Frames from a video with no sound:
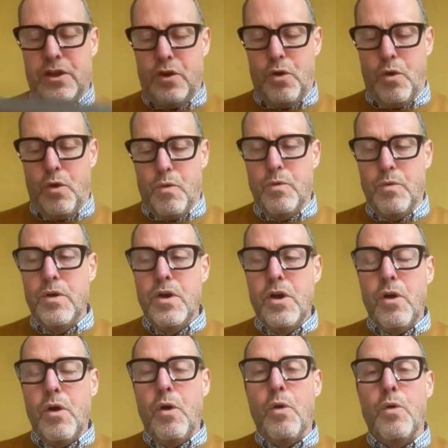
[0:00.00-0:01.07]
call
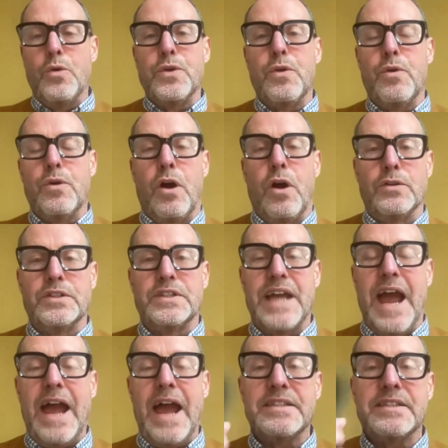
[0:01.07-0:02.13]
all your
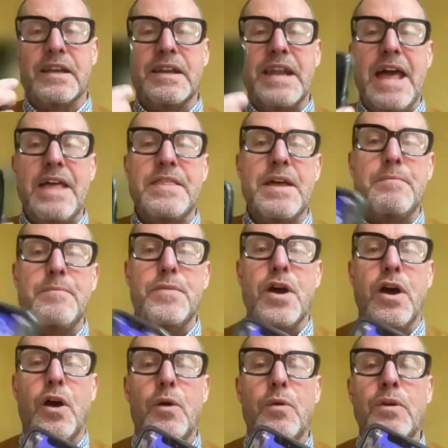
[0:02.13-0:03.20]
contacts to let them
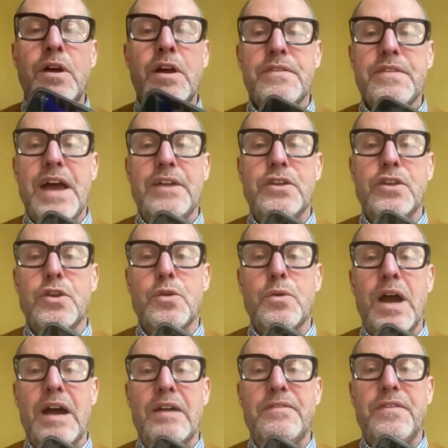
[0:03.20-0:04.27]
know that you
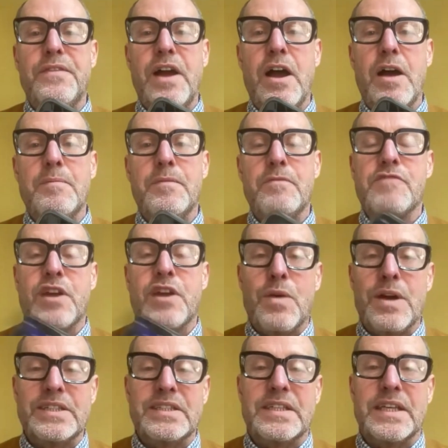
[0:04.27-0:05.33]
have
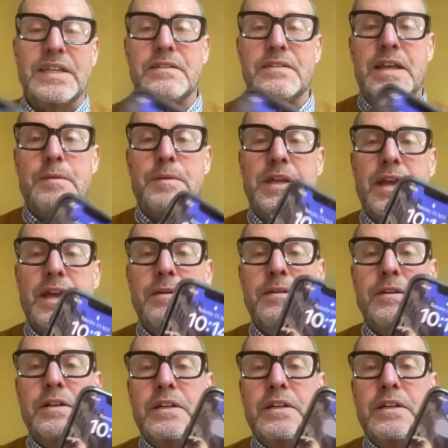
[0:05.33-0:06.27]
requested, there we go,